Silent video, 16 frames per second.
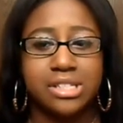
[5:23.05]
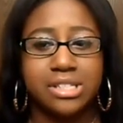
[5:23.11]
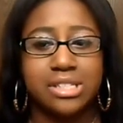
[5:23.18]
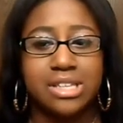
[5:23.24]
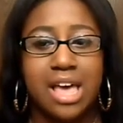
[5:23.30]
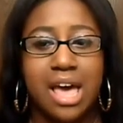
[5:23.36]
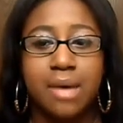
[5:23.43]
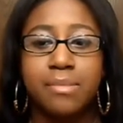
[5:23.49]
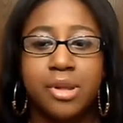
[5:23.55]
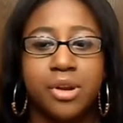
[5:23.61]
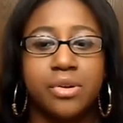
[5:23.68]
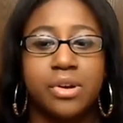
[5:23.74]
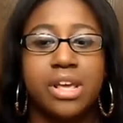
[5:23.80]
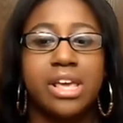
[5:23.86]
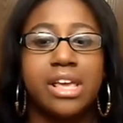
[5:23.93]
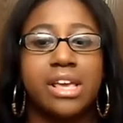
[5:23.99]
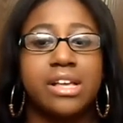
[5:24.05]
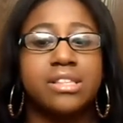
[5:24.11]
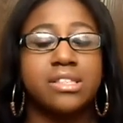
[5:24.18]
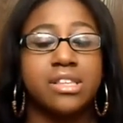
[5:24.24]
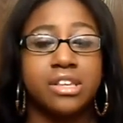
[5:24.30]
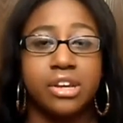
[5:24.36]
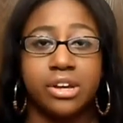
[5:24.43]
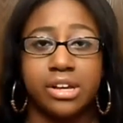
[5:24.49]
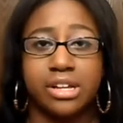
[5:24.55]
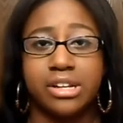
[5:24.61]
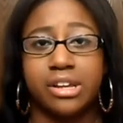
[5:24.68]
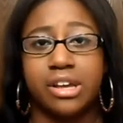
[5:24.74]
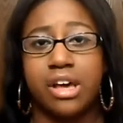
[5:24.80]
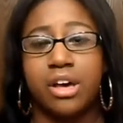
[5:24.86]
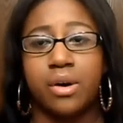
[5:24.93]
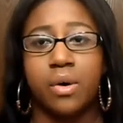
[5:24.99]
Just tap it on the ends and you're
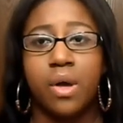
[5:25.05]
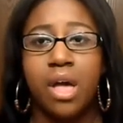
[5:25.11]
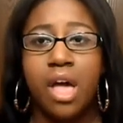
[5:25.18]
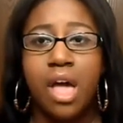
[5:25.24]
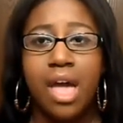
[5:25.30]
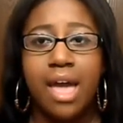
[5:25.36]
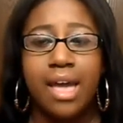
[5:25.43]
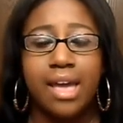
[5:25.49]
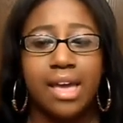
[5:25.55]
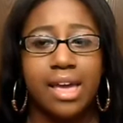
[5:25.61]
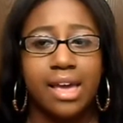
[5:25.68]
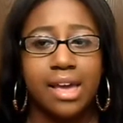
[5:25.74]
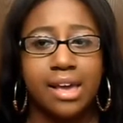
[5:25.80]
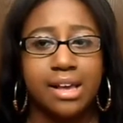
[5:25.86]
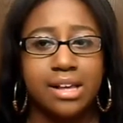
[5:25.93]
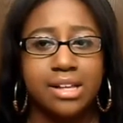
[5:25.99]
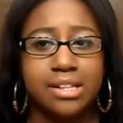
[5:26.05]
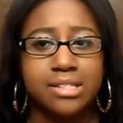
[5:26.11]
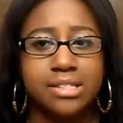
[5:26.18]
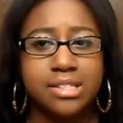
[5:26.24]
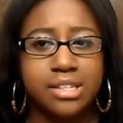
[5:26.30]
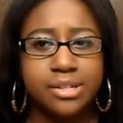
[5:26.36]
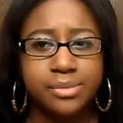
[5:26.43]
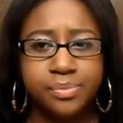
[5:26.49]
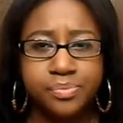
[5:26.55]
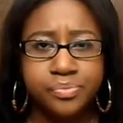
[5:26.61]
good to go. And